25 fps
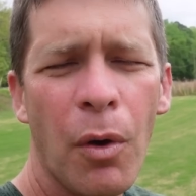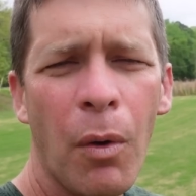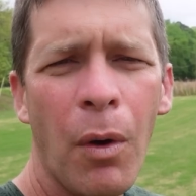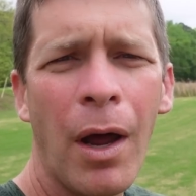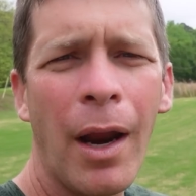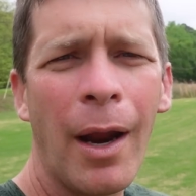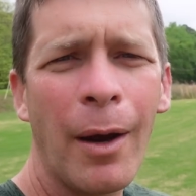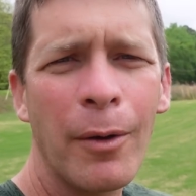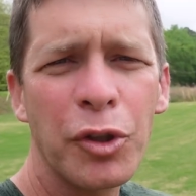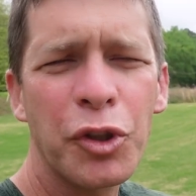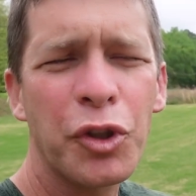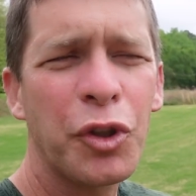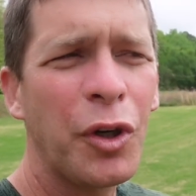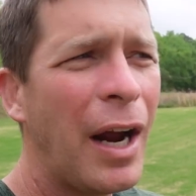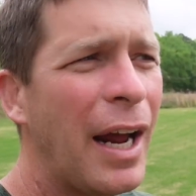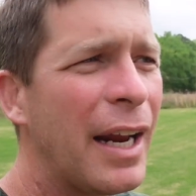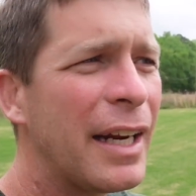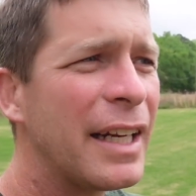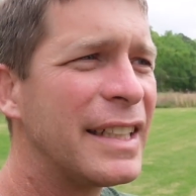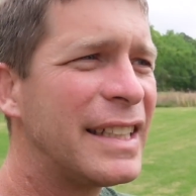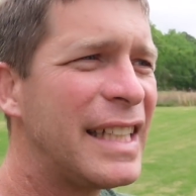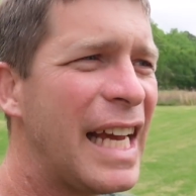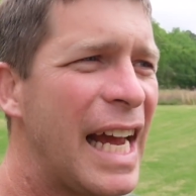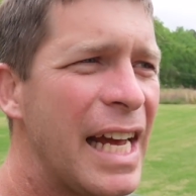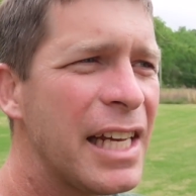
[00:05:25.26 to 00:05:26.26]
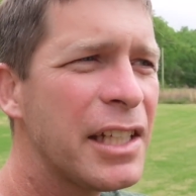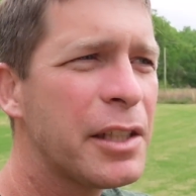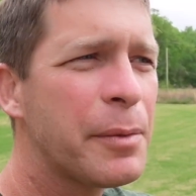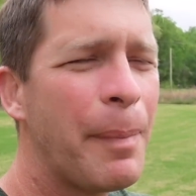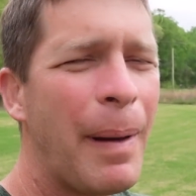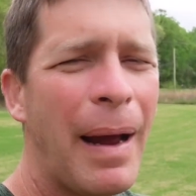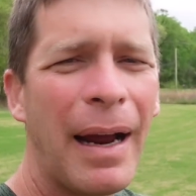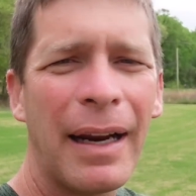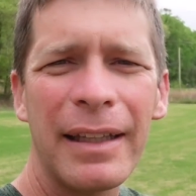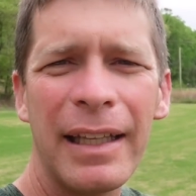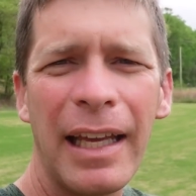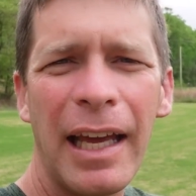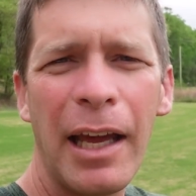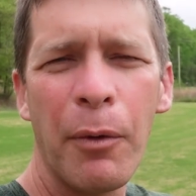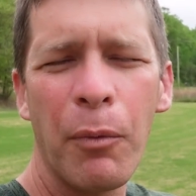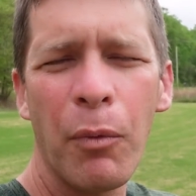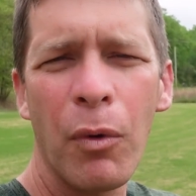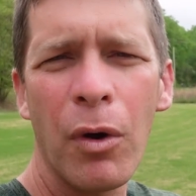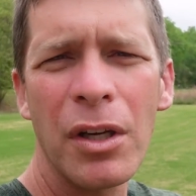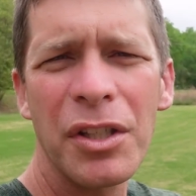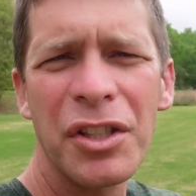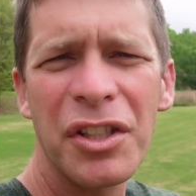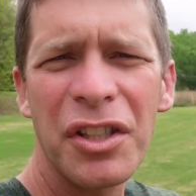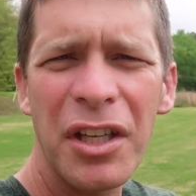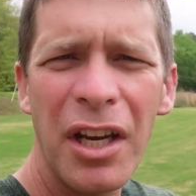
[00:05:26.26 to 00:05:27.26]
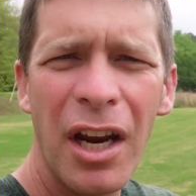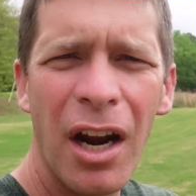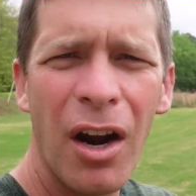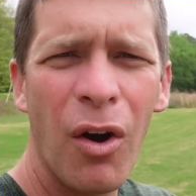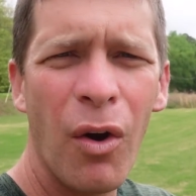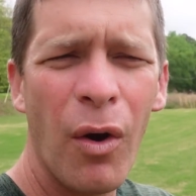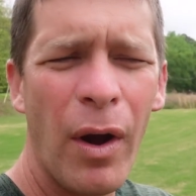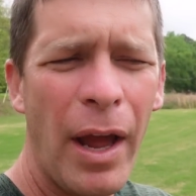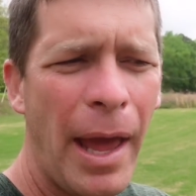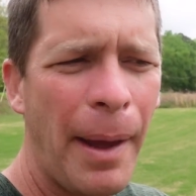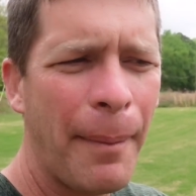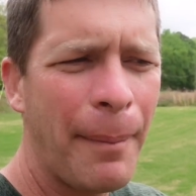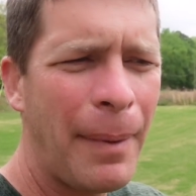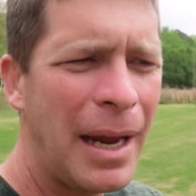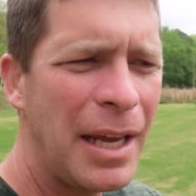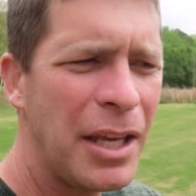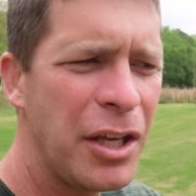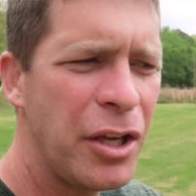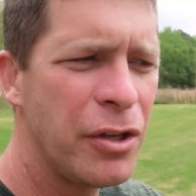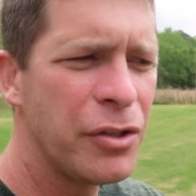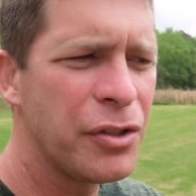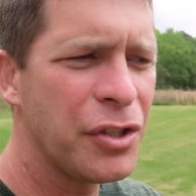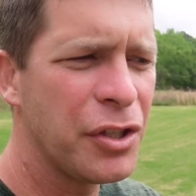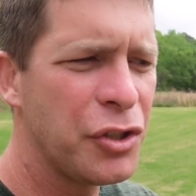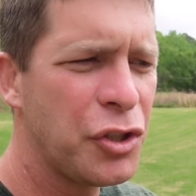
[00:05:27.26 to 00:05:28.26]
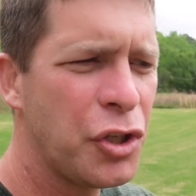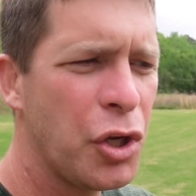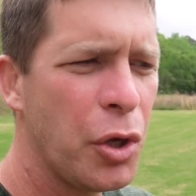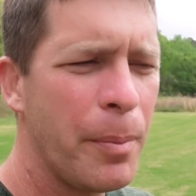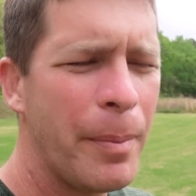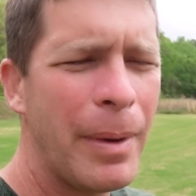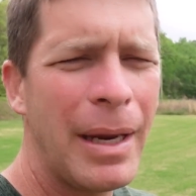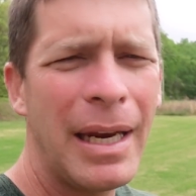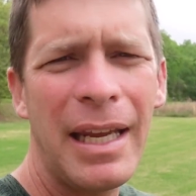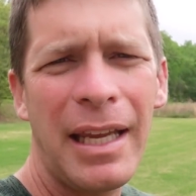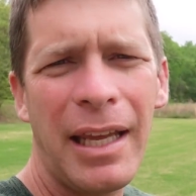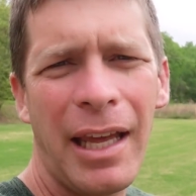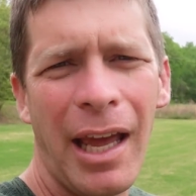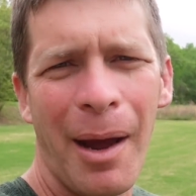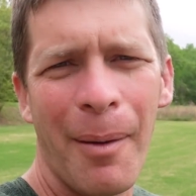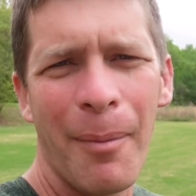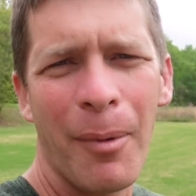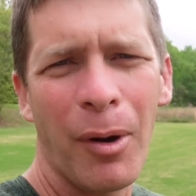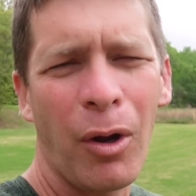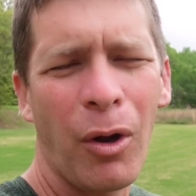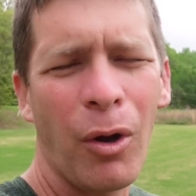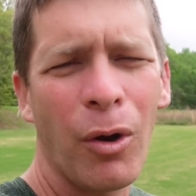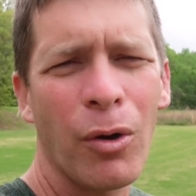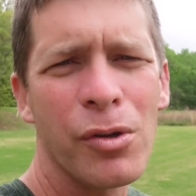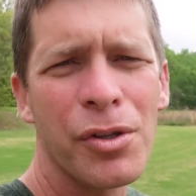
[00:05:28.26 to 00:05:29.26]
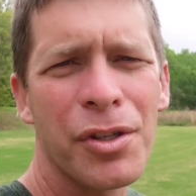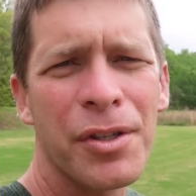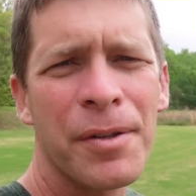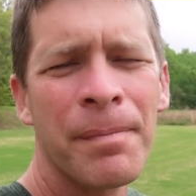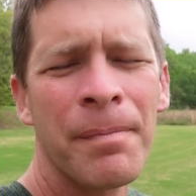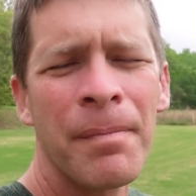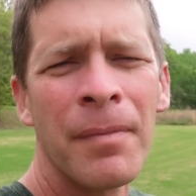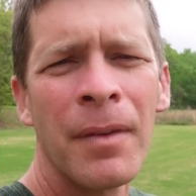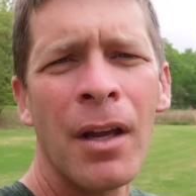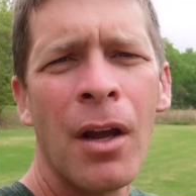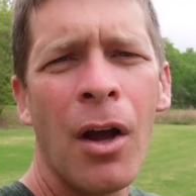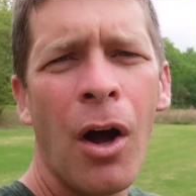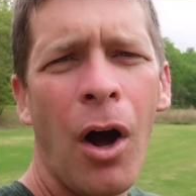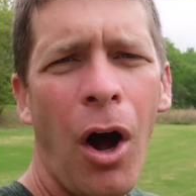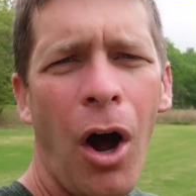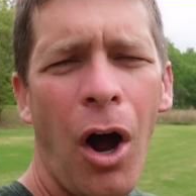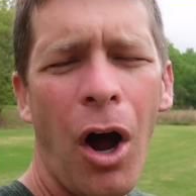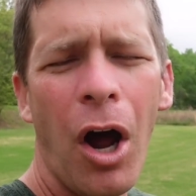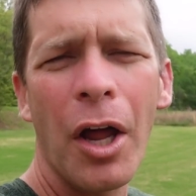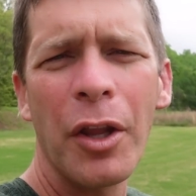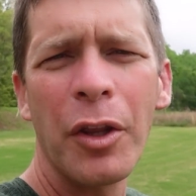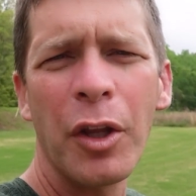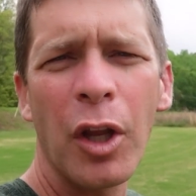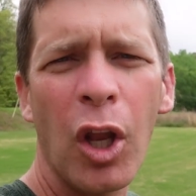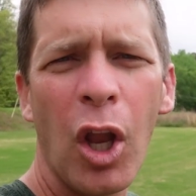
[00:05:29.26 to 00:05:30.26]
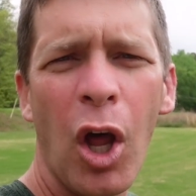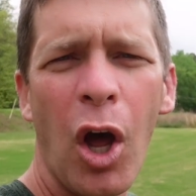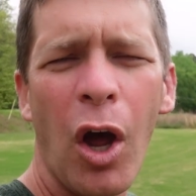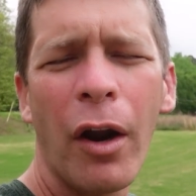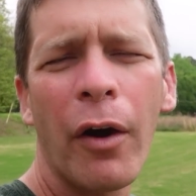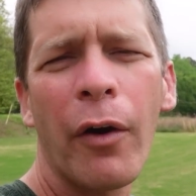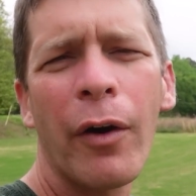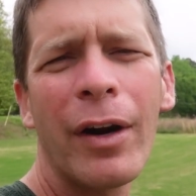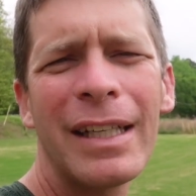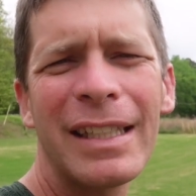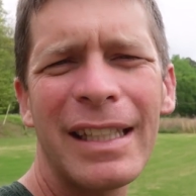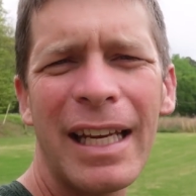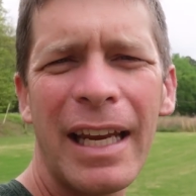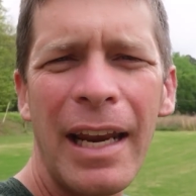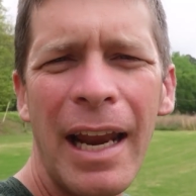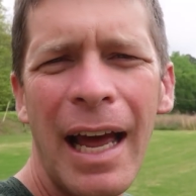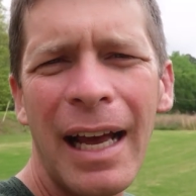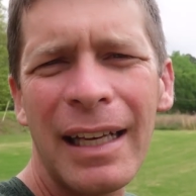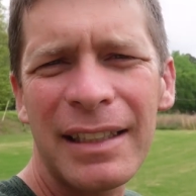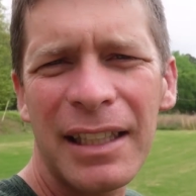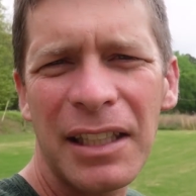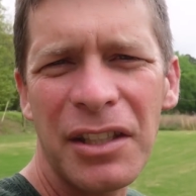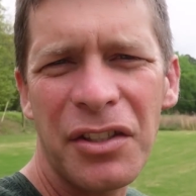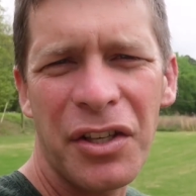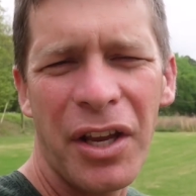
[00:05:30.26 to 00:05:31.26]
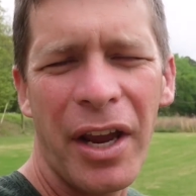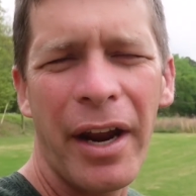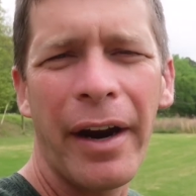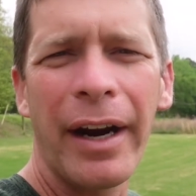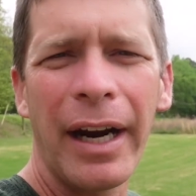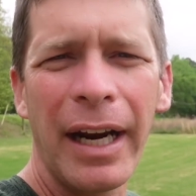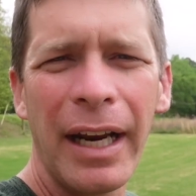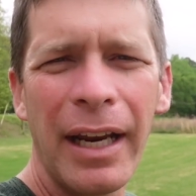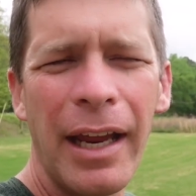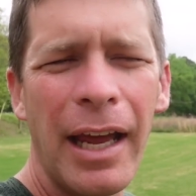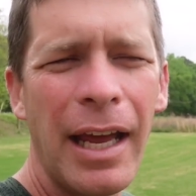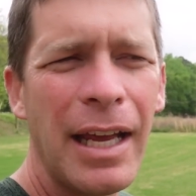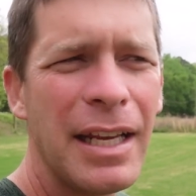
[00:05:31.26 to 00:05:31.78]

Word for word: So what I was trying to test back then was, you know, am I using too many chemicals on the lawn or is it necessary?